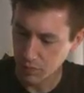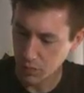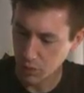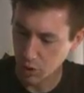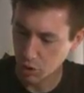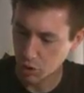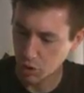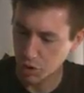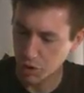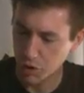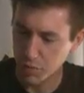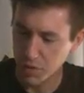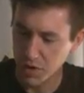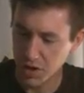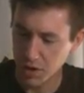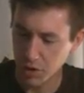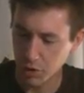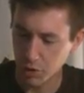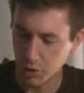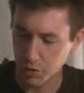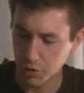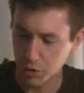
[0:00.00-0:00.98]
Could have been a
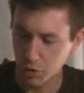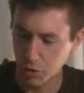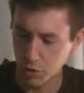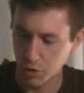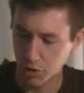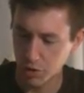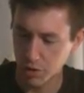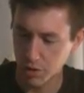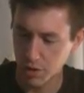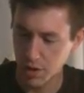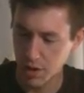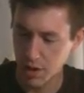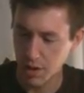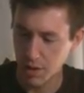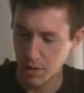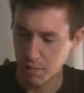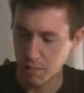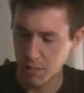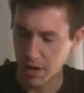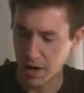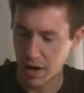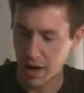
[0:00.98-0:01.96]
little cooler,
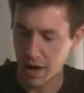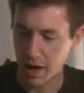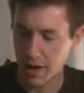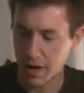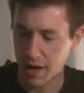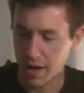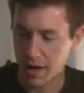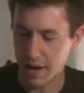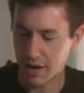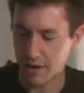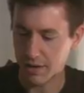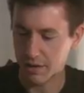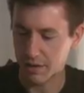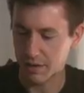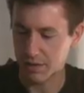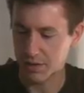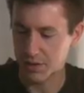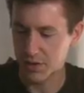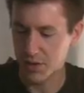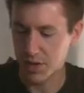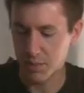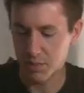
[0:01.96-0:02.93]
but and
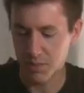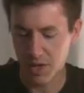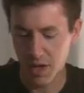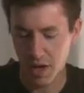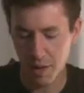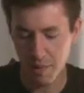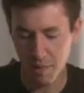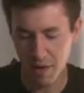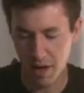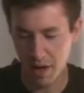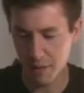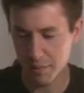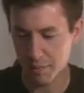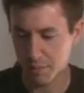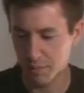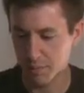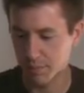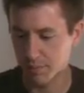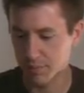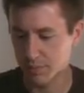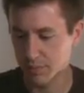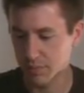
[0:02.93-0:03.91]
steep time
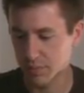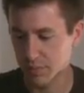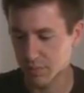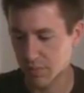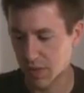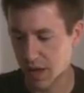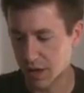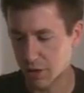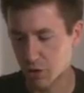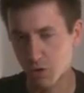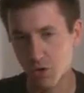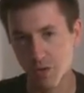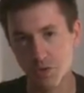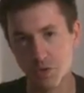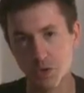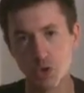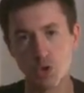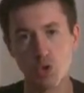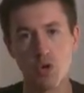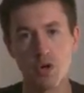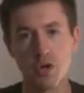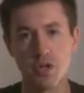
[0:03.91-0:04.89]
I could have
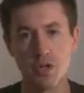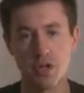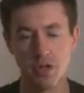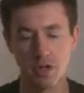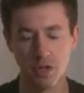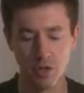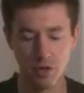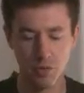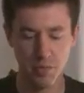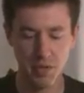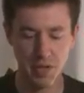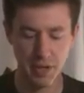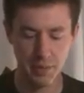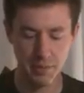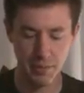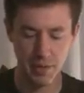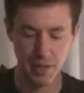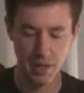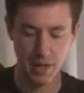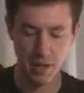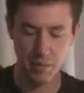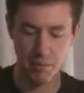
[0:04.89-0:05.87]
shortened it a little
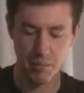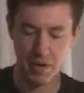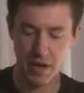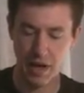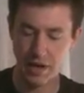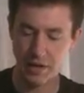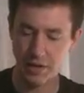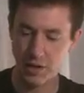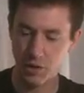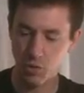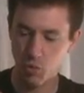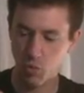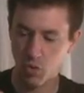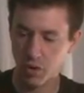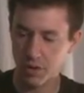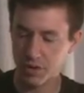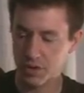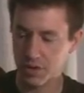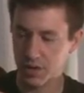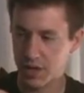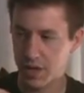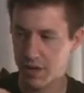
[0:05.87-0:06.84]
bit, but I did
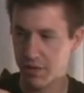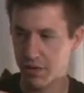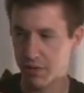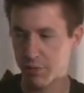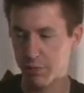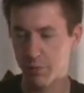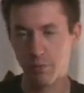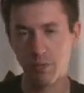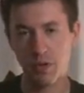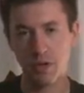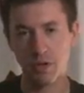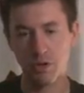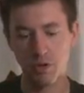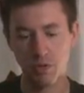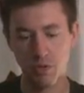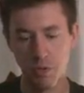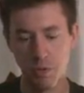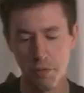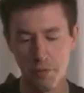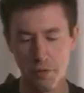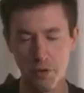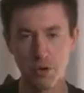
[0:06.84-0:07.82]
want to give a
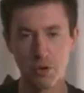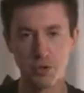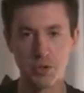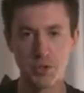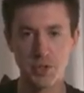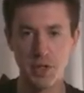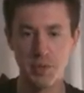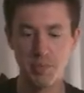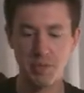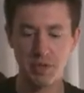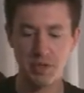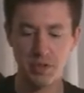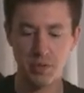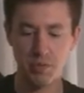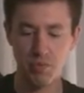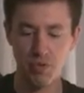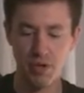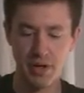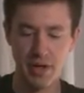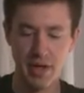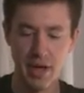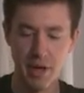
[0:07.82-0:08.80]
good thorough steeping to
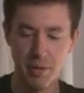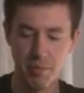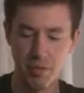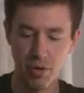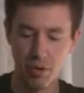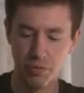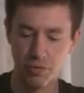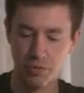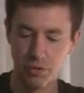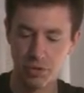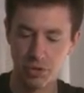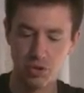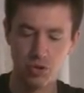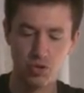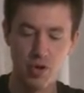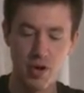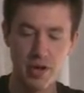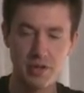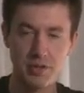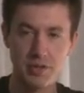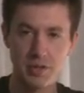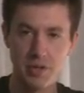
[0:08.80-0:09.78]
bring out both the
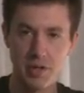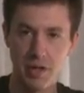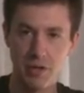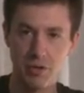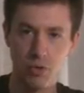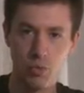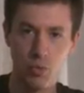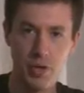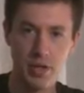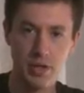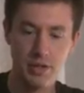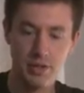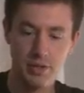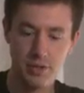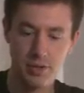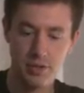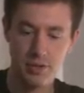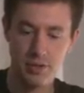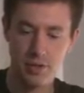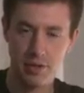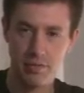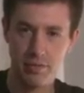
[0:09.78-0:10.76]
strengths and the
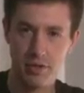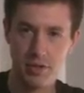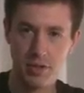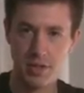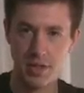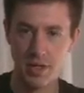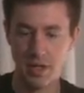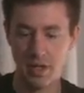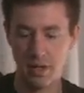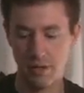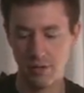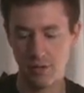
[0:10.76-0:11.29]
weaknesses of the tea.